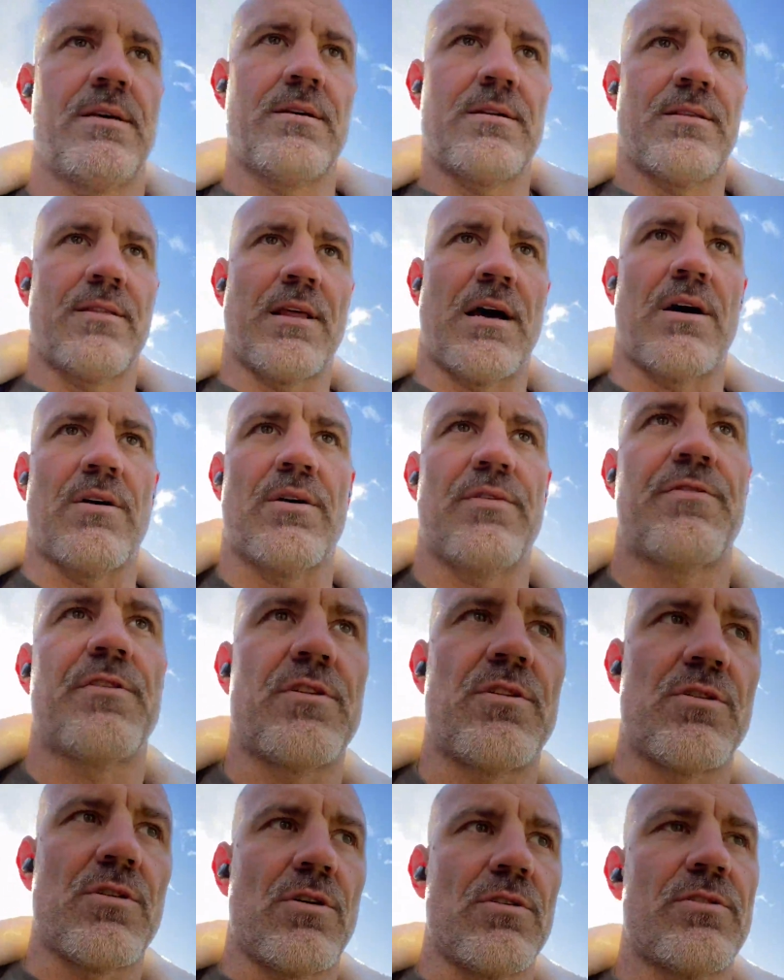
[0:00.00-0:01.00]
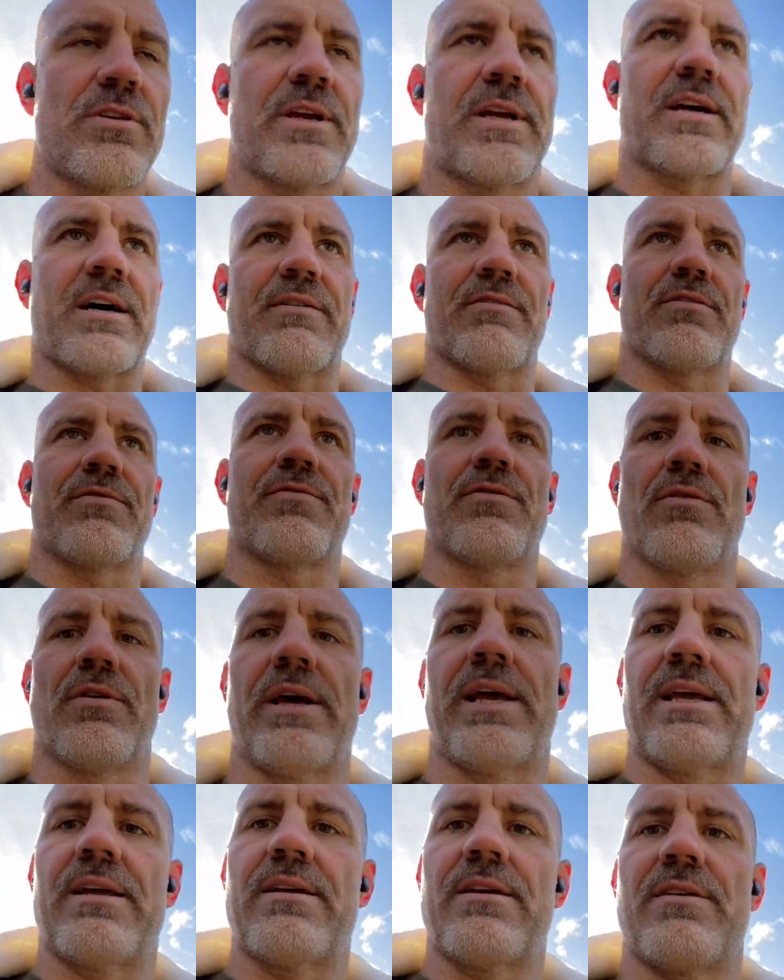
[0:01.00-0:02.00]
Now, if you don't recover
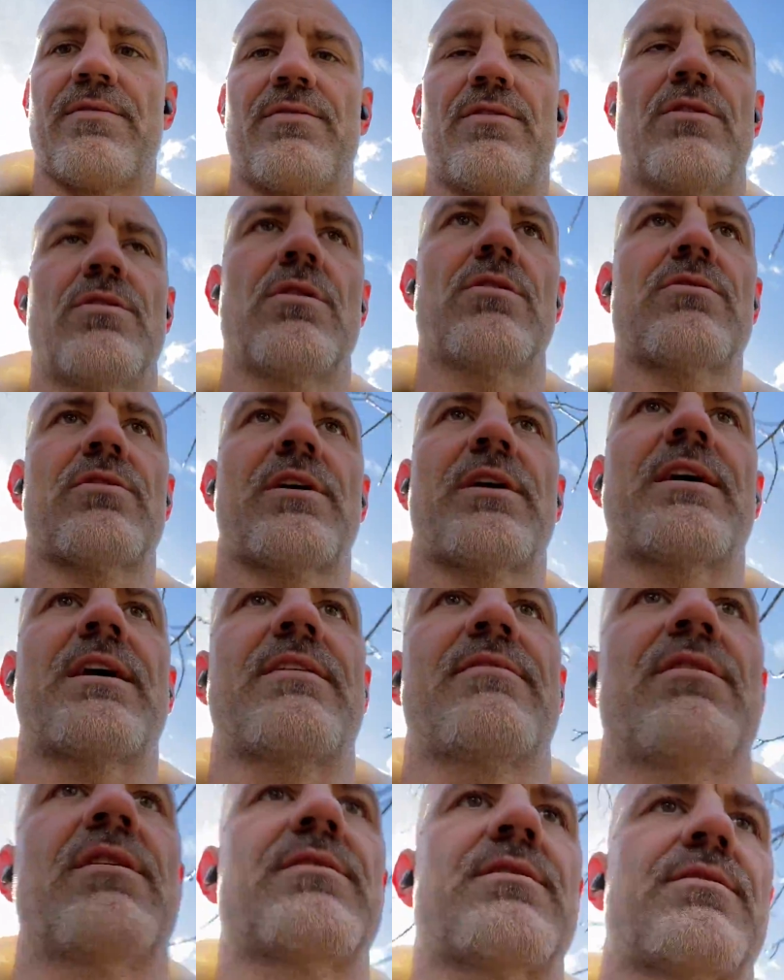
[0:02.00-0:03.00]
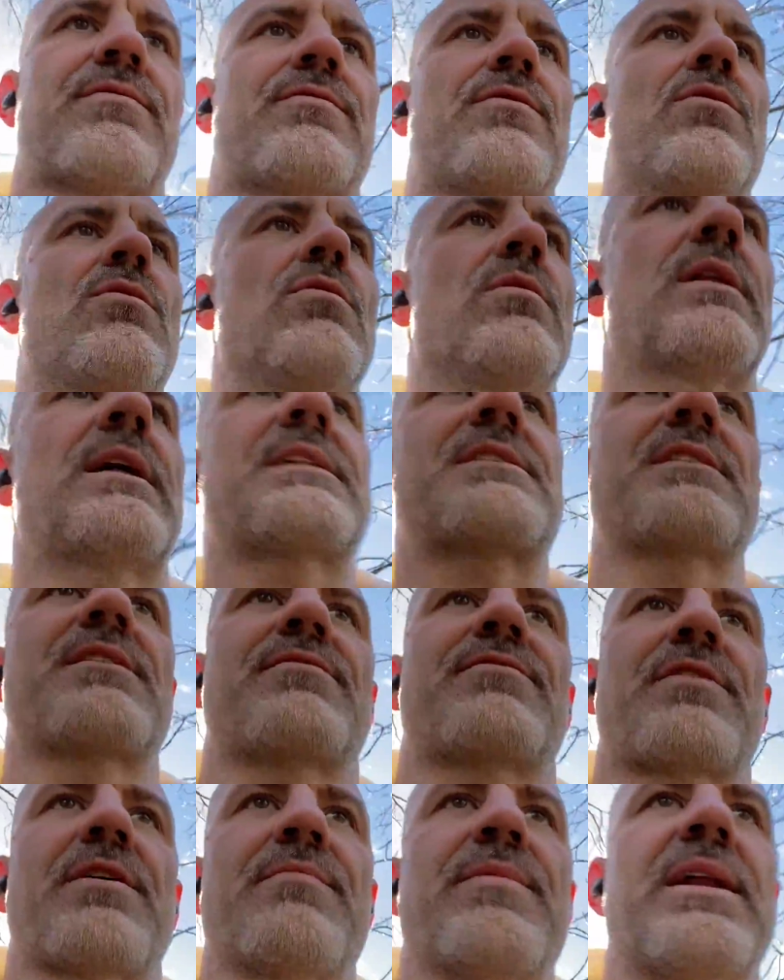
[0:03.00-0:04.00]
fully, if you don't recover the full, let's say
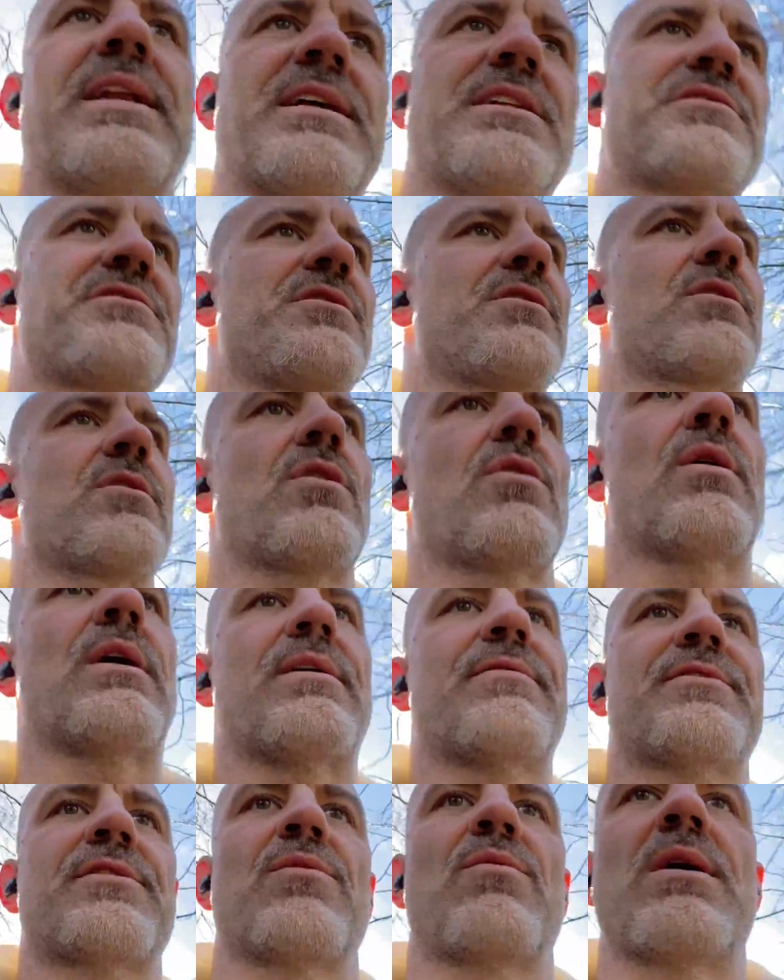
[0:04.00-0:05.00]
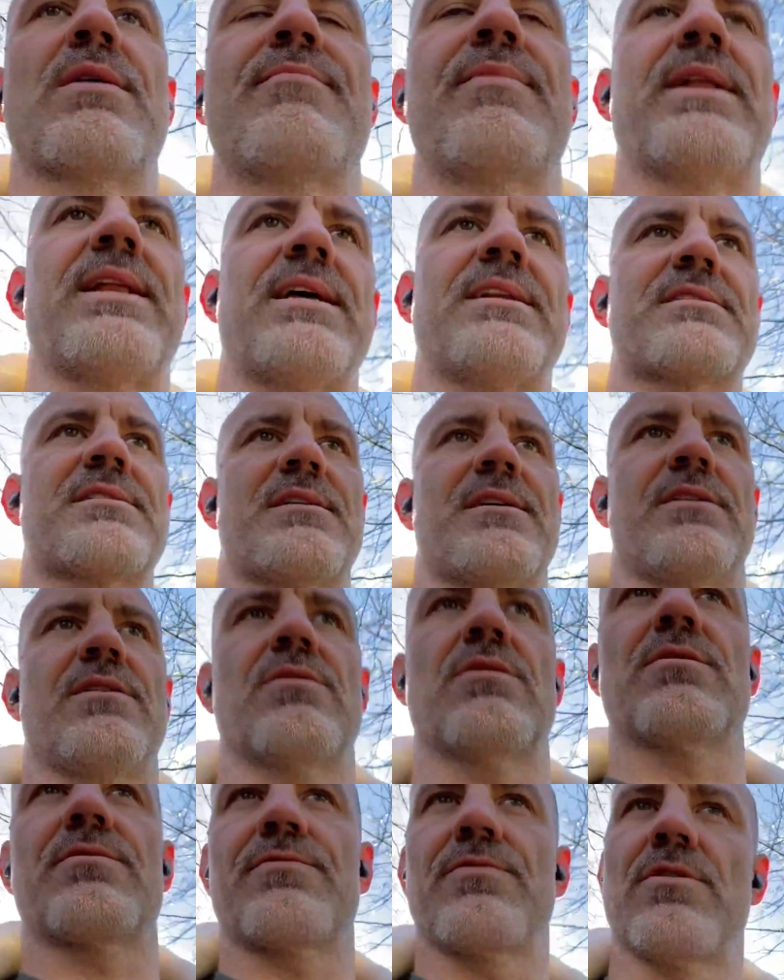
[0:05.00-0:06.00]
3 minutes, you go after 1 minute and you're
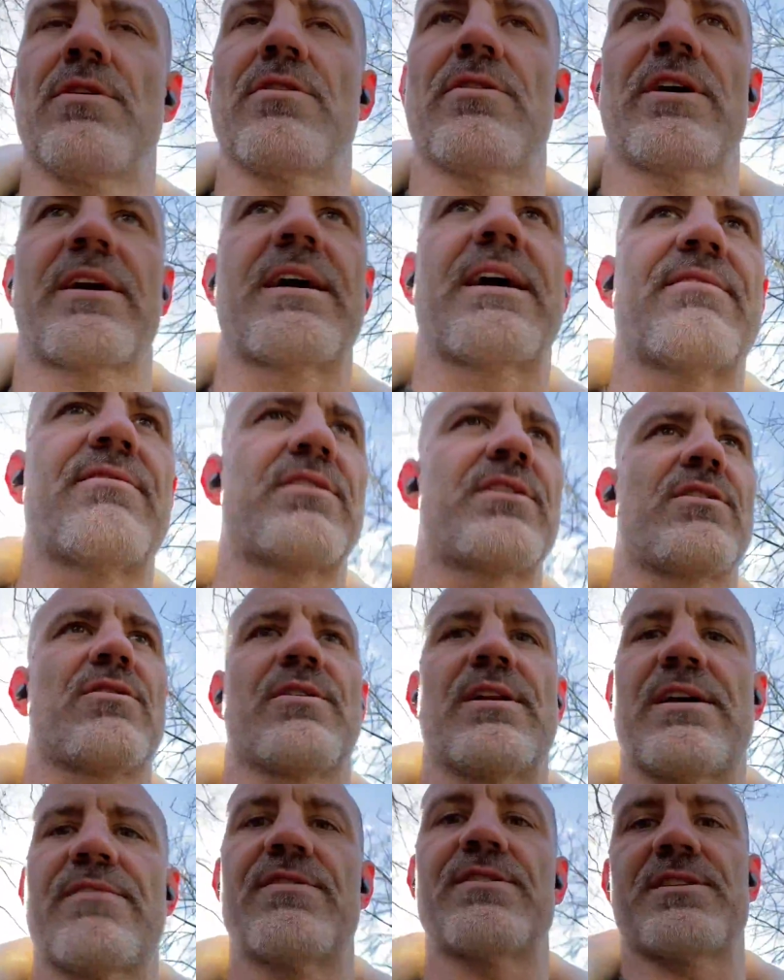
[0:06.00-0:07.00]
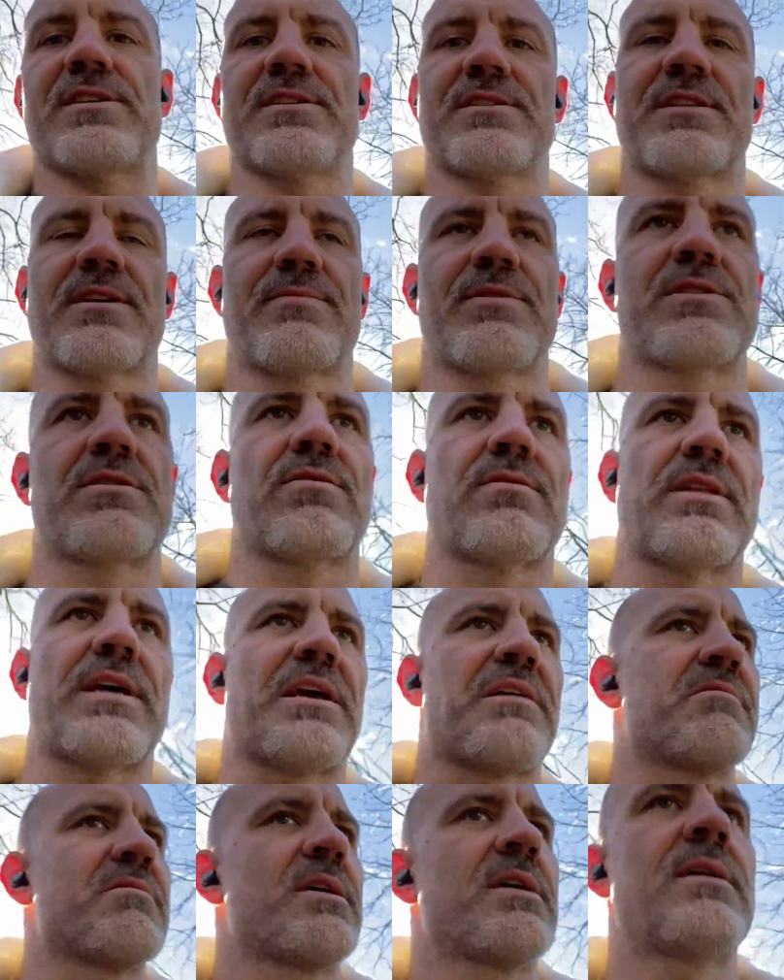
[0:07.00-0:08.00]
not fully recovered, your nervous system is
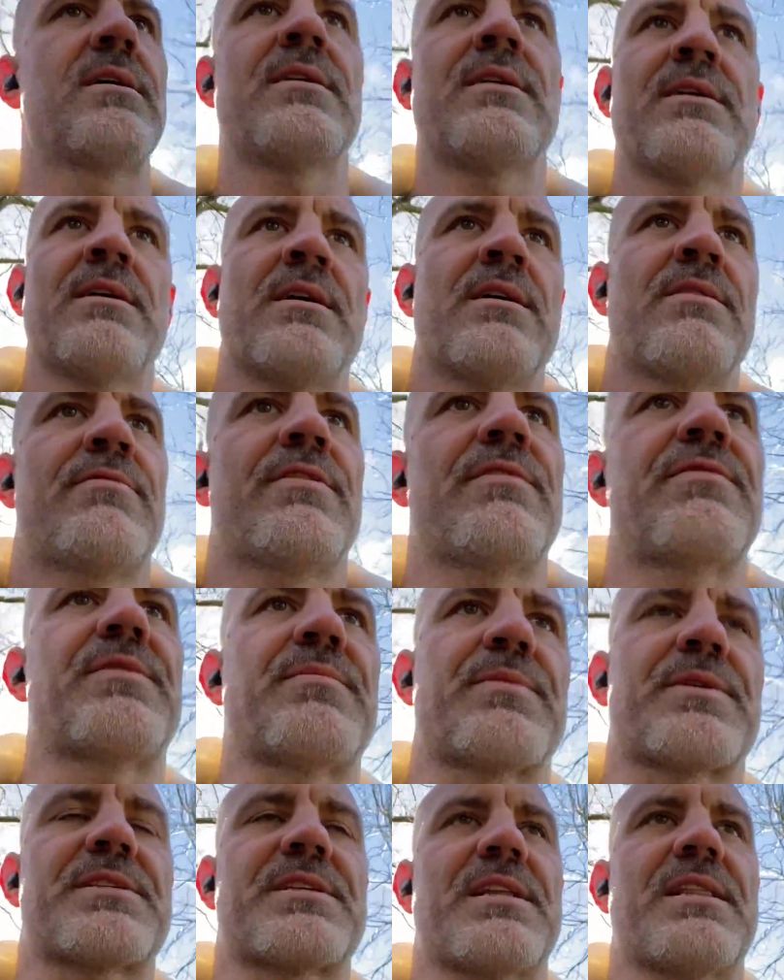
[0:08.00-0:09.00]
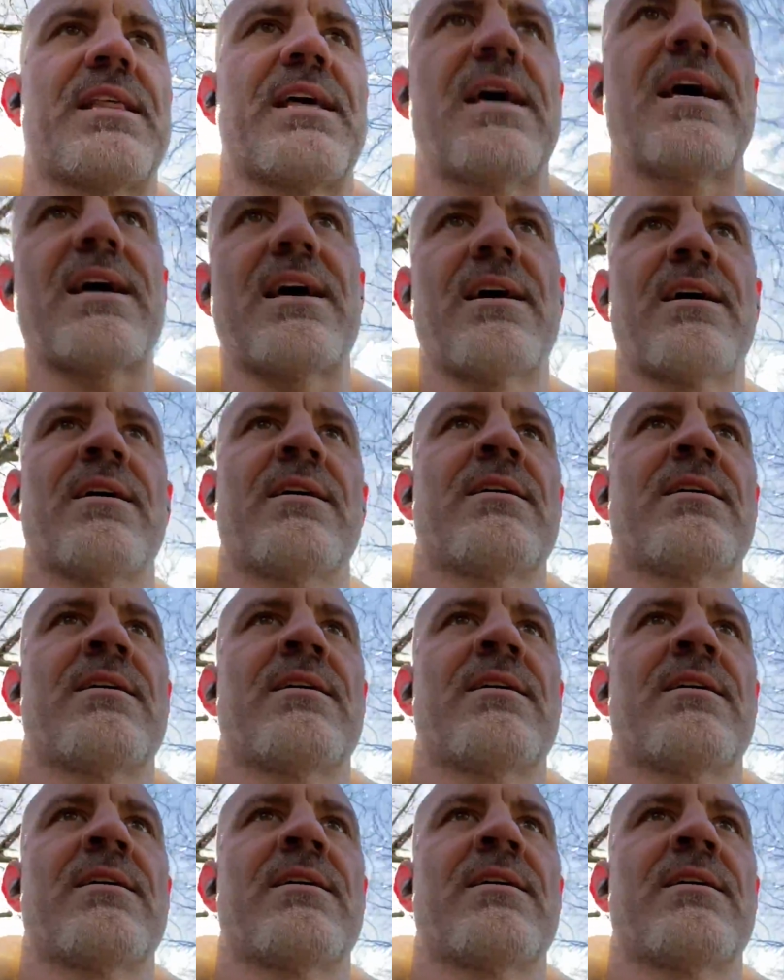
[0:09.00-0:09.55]
only 50% there,